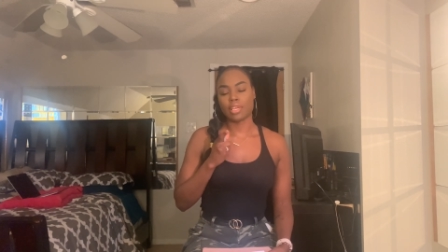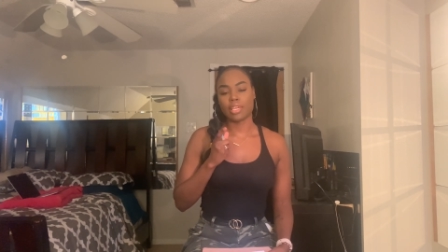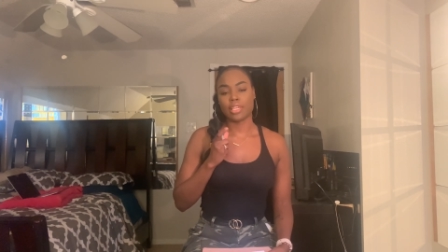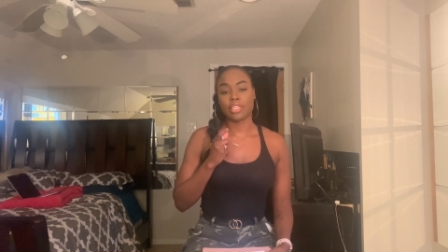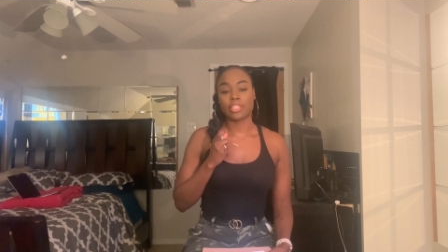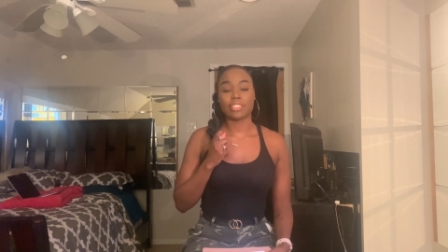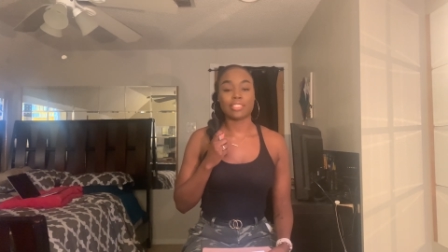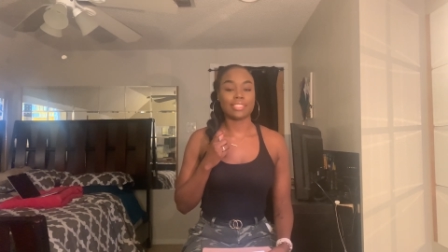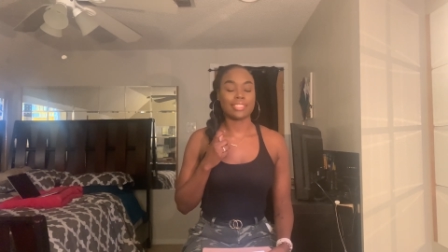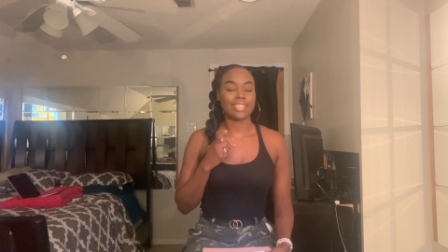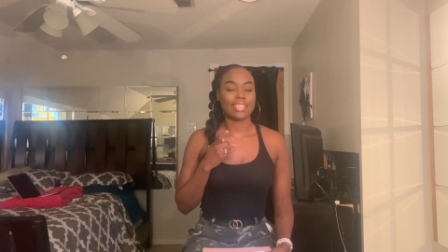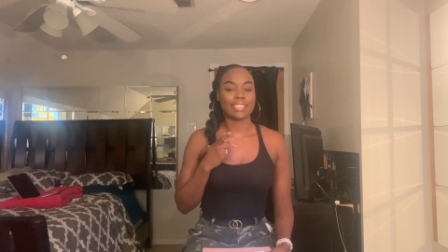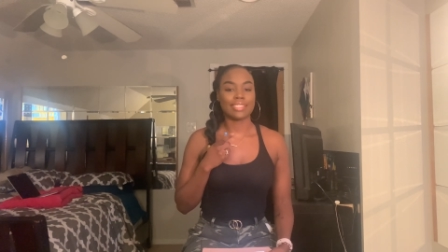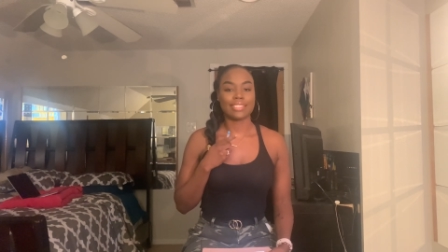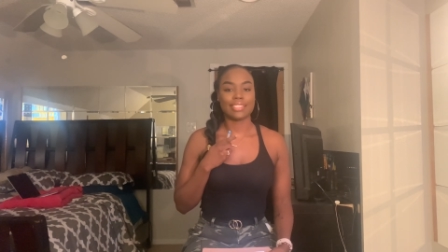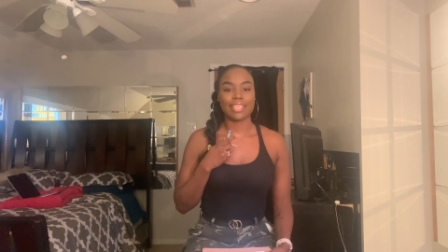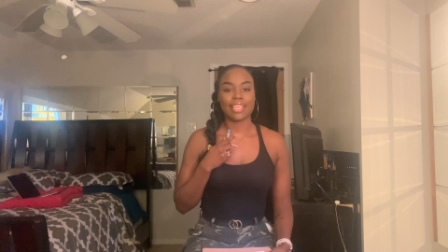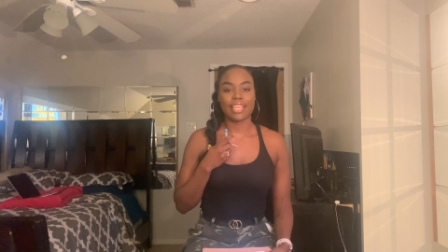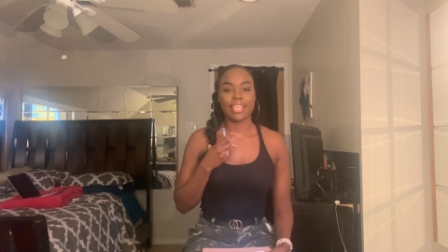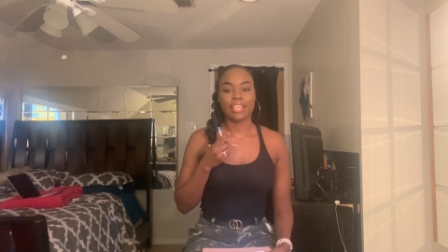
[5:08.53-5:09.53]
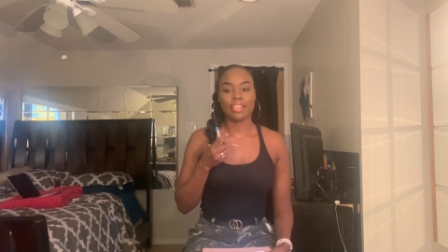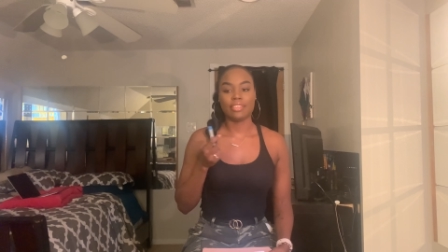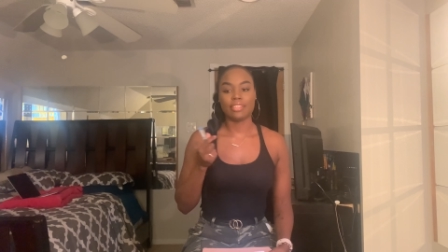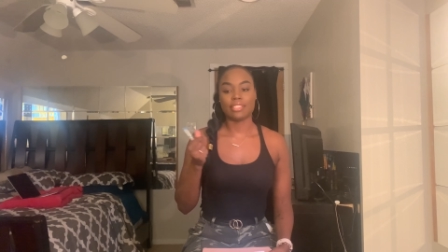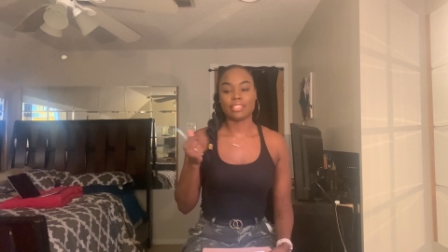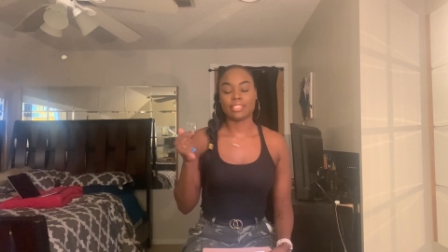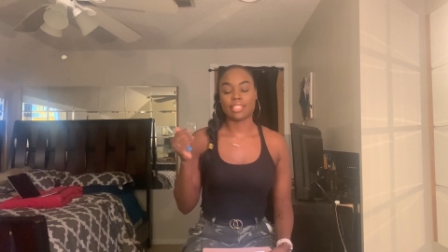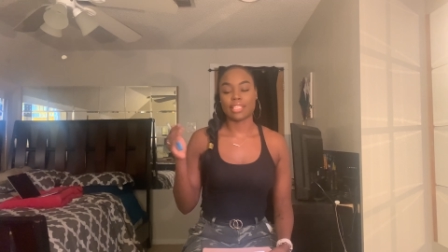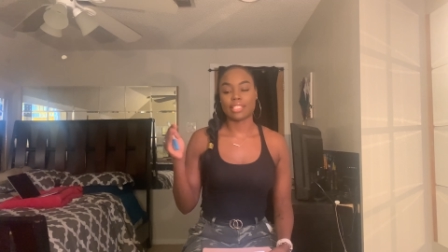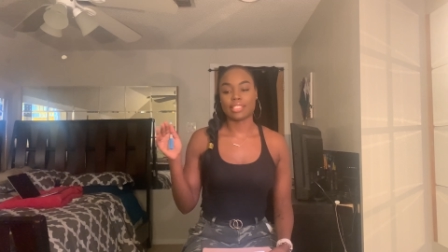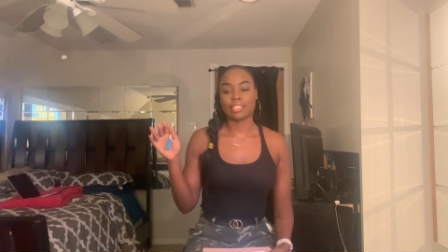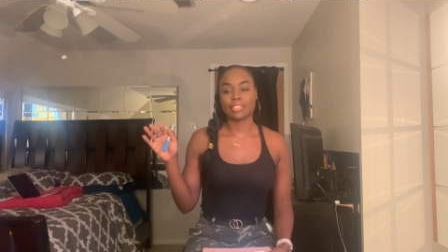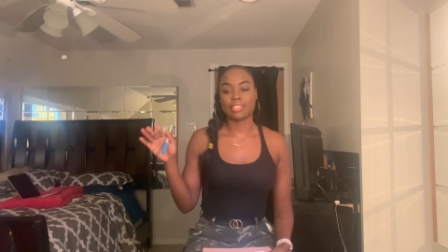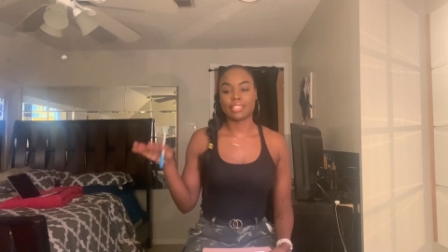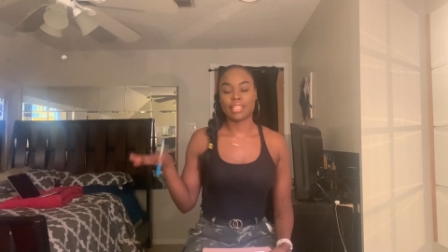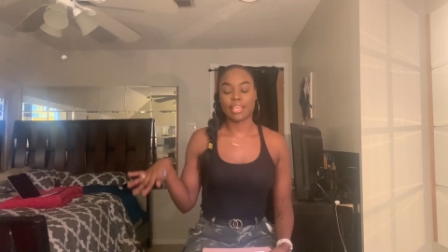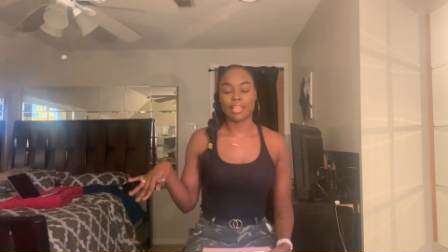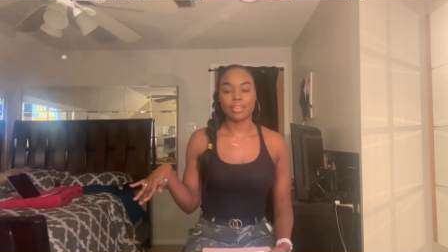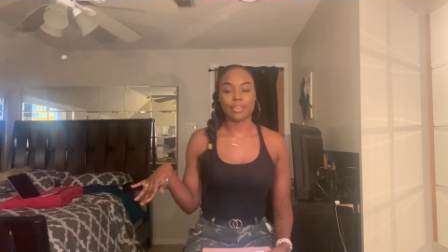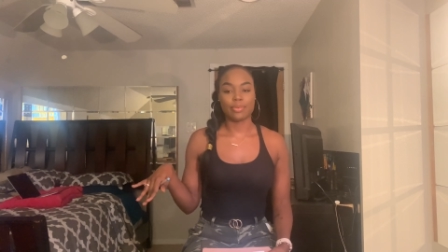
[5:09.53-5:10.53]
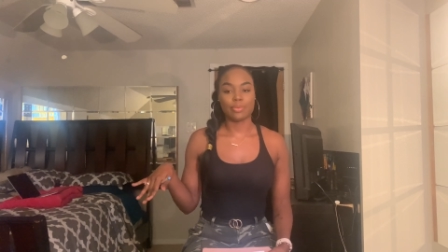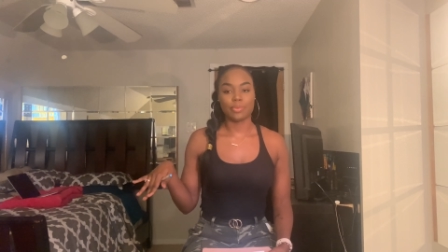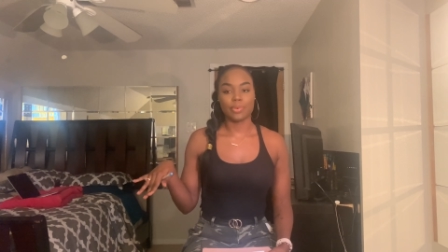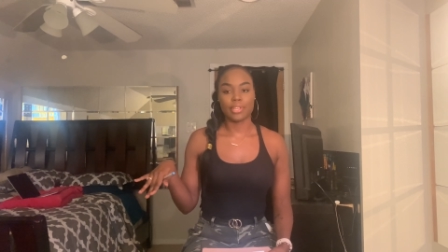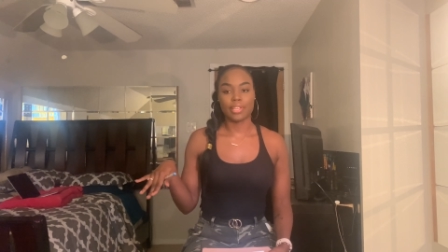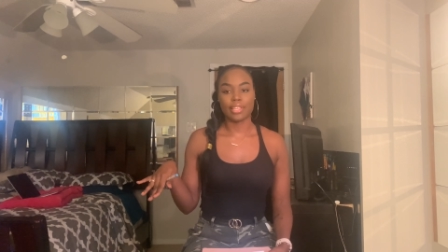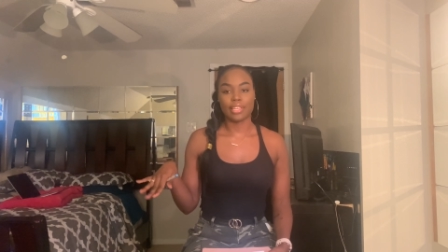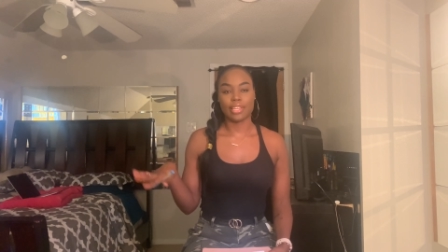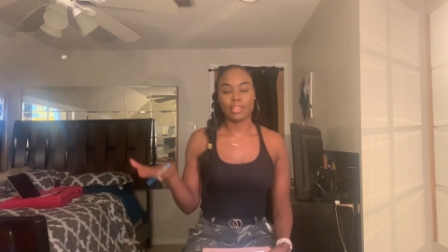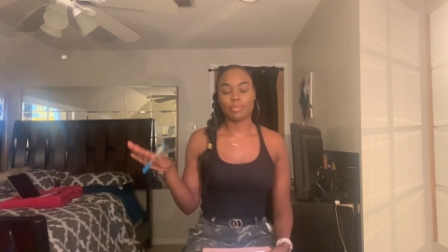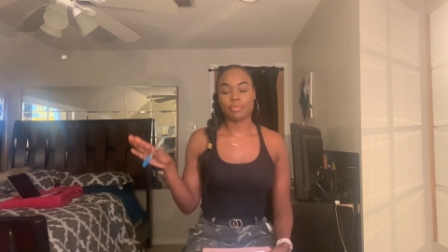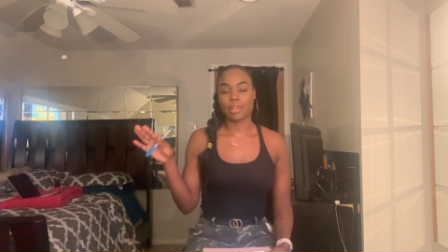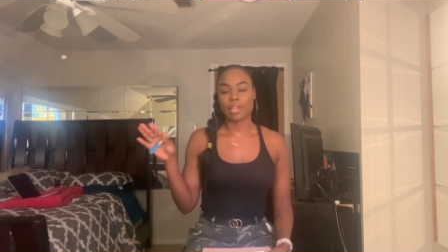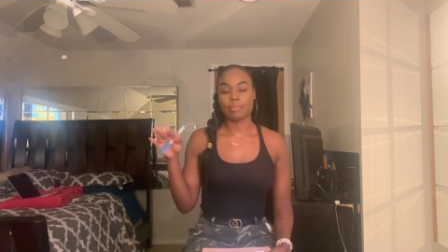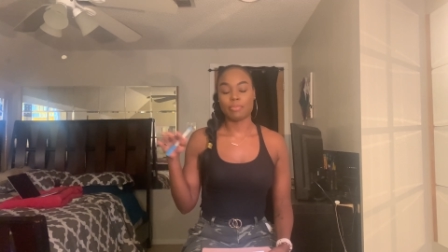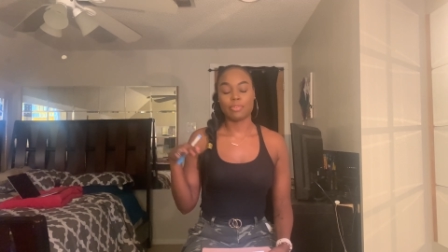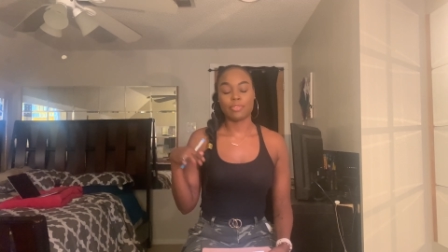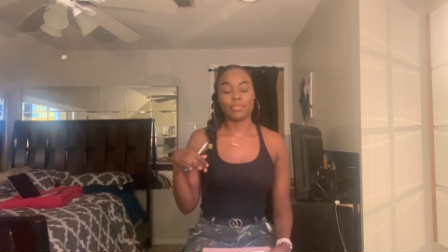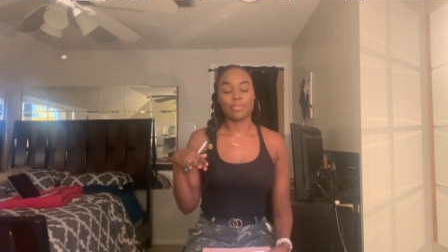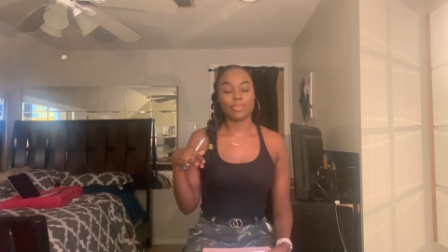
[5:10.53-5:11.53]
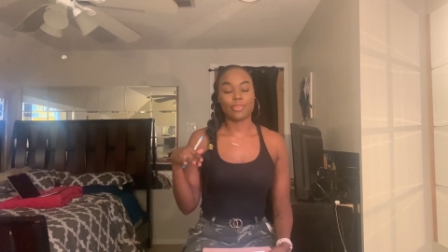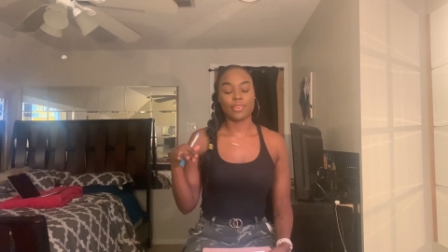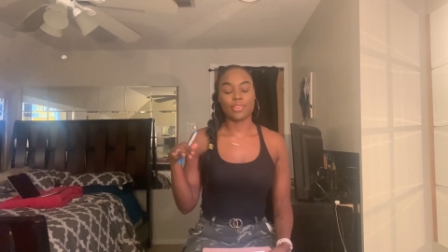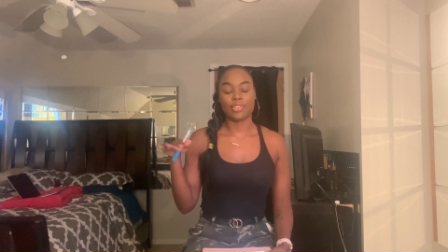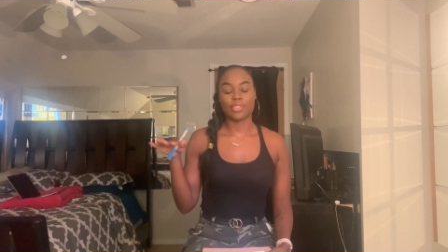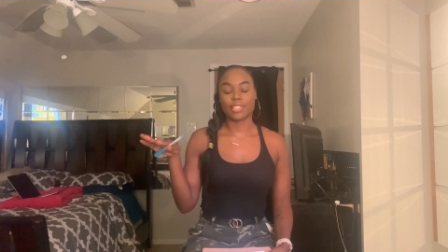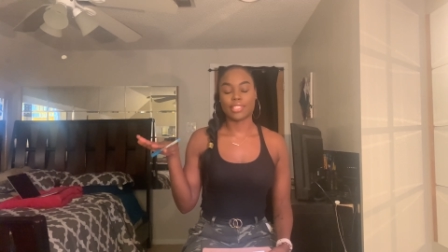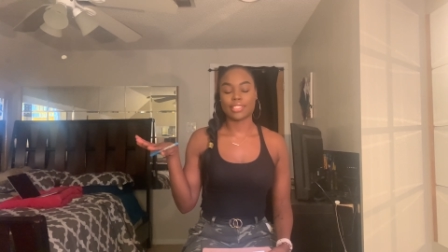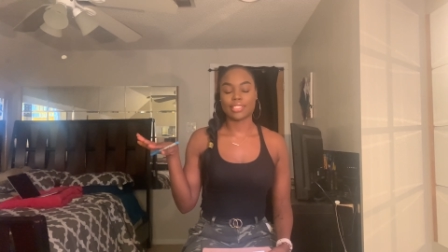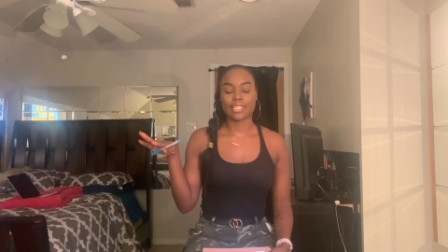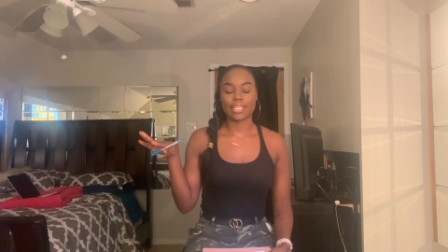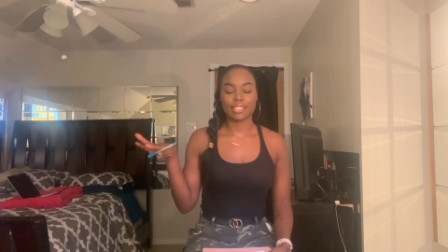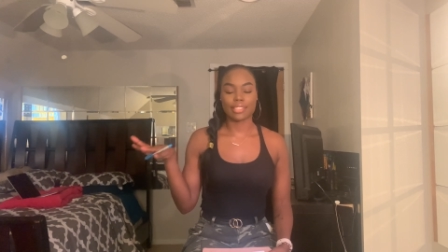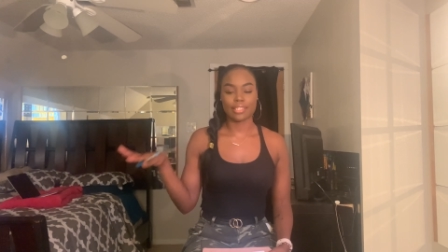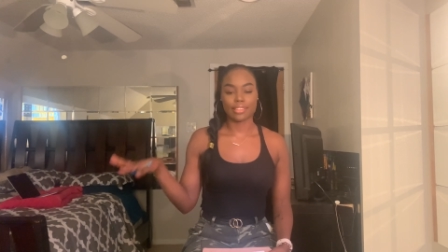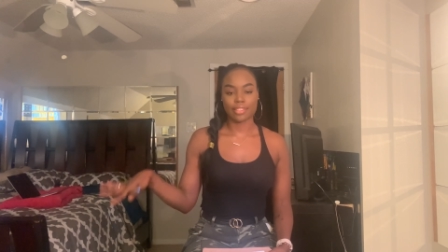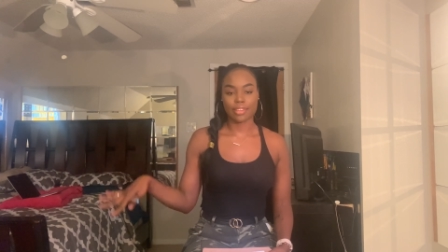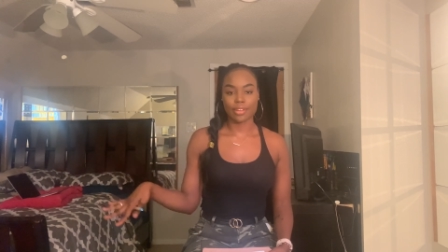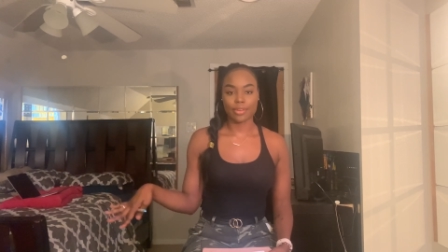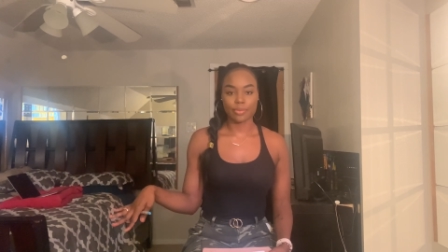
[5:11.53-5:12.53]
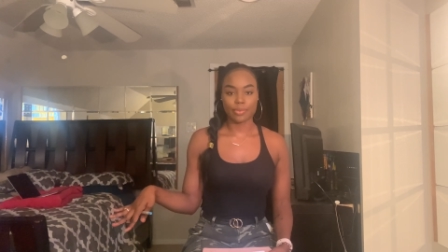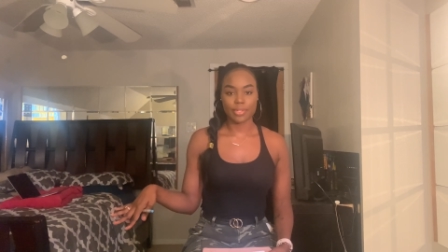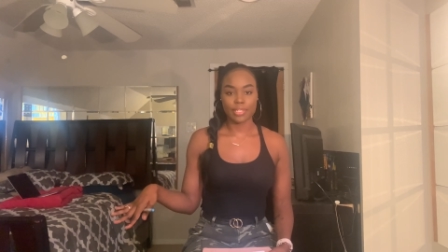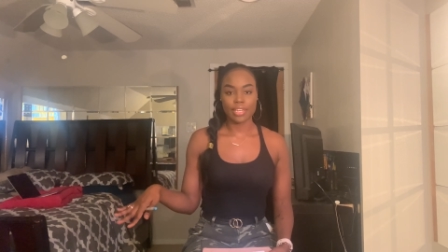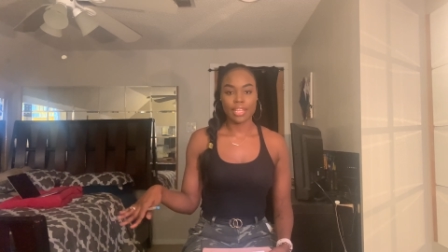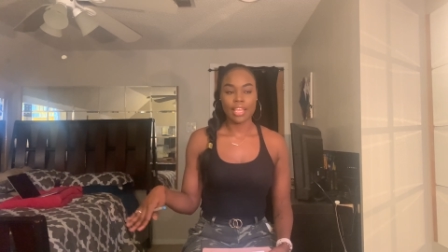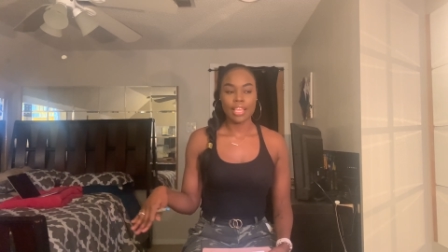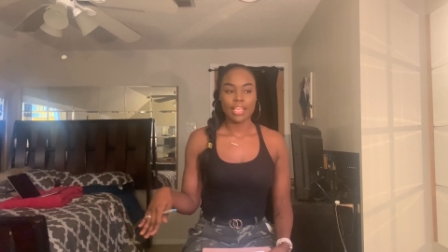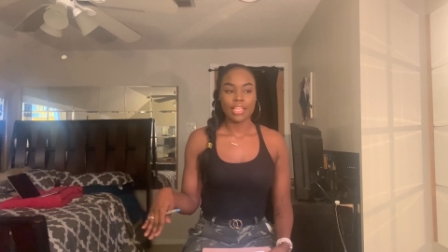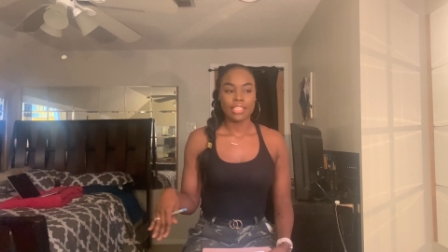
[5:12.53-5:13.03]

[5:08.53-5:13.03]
your test date, you can take the second one, and right before you can take the third one.